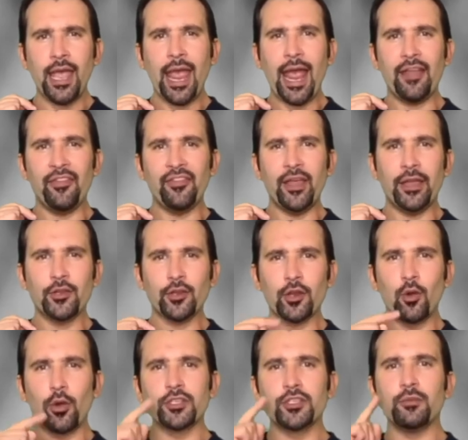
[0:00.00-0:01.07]
and then you're
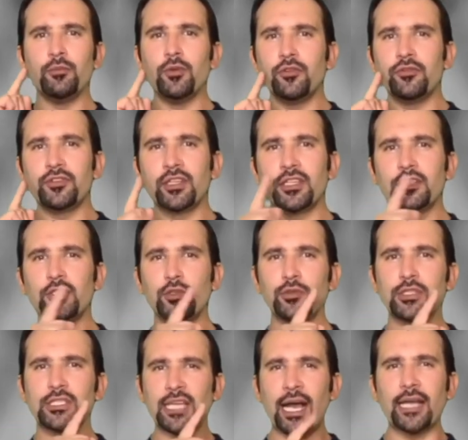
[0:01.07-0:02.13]
going to move to the two
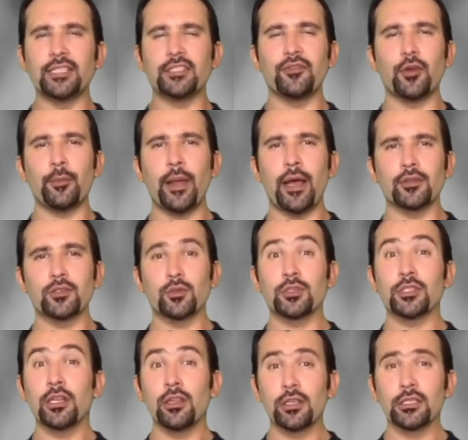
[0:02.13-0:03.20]
sides of your mouth. So it's
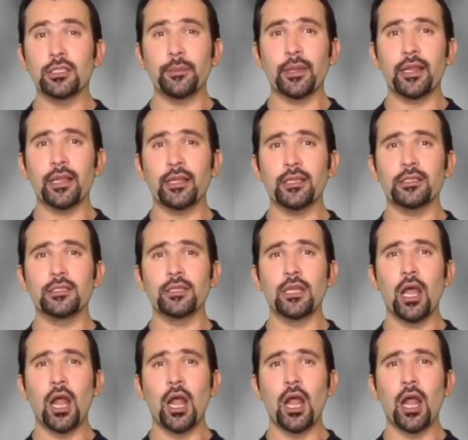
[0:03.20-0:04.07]
gonna look something like this.